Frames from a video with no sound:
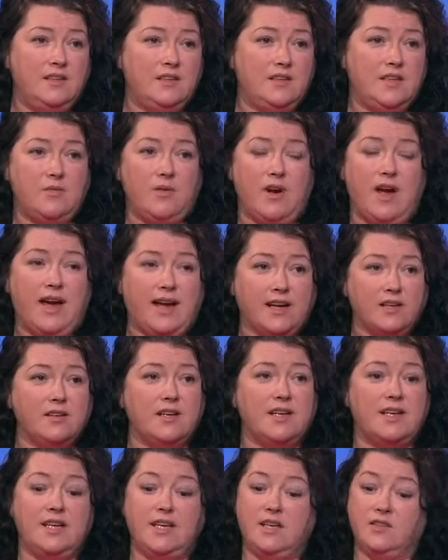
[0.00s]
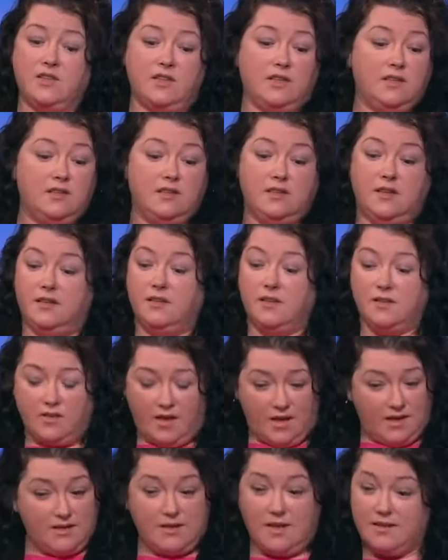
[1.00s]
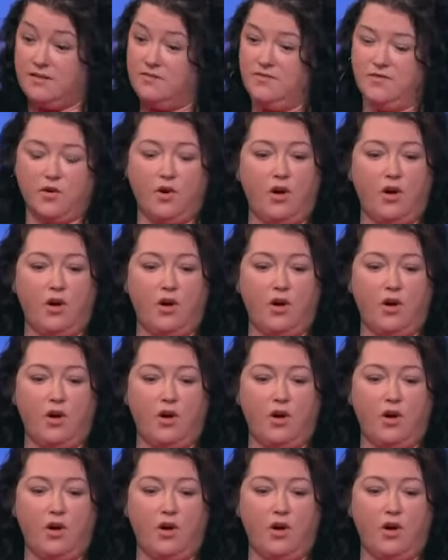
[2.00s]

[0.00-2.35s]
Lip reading: They were angry either for